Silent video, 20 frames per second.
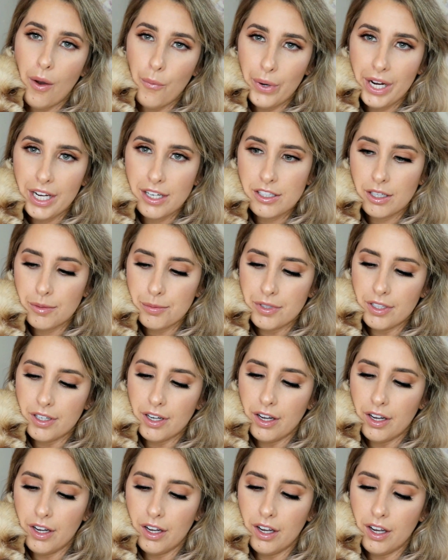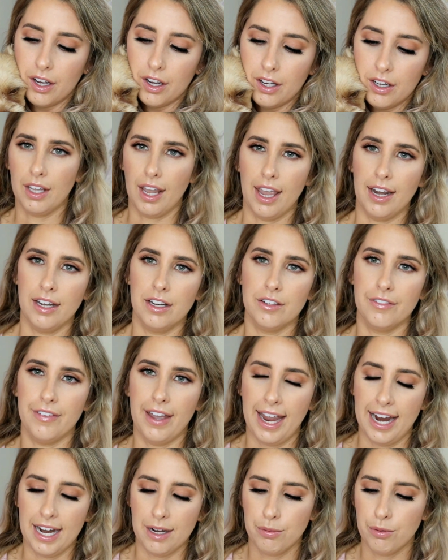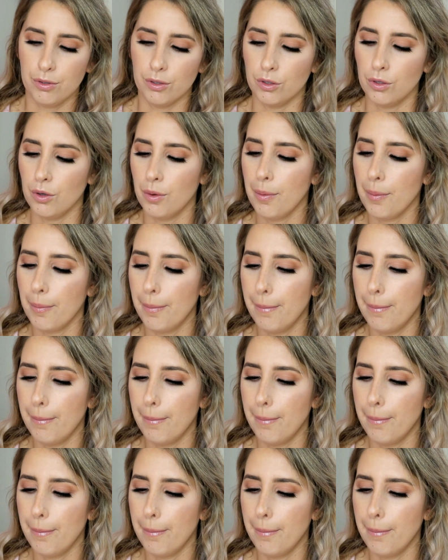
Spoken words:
we adopted her the end of April.